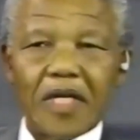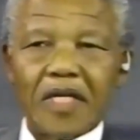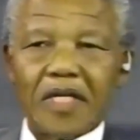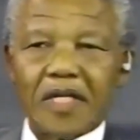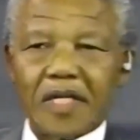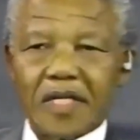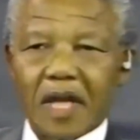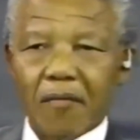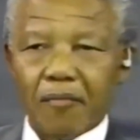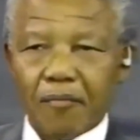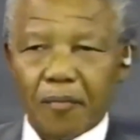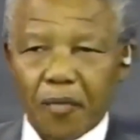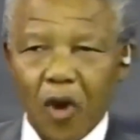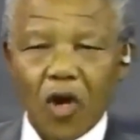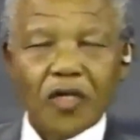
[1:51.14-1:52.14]

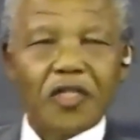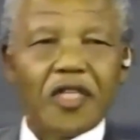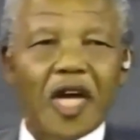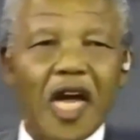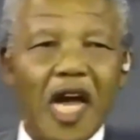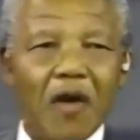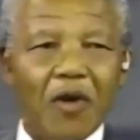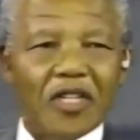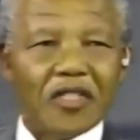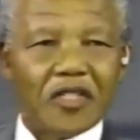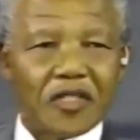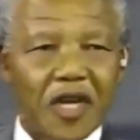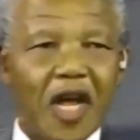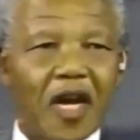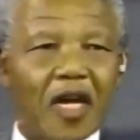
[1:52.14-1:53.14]
support our
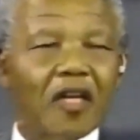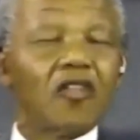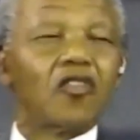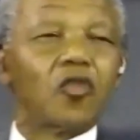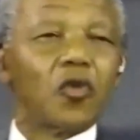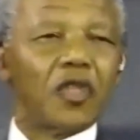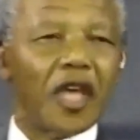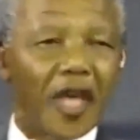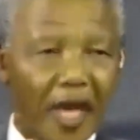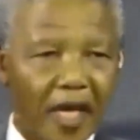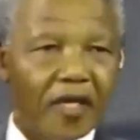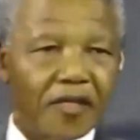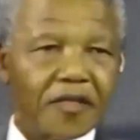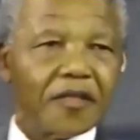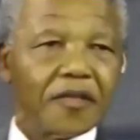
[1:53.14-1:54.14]
struggle to the
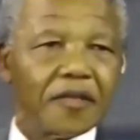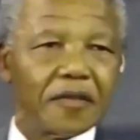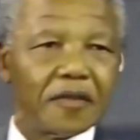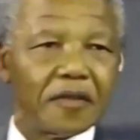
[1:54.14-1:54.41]
hilt.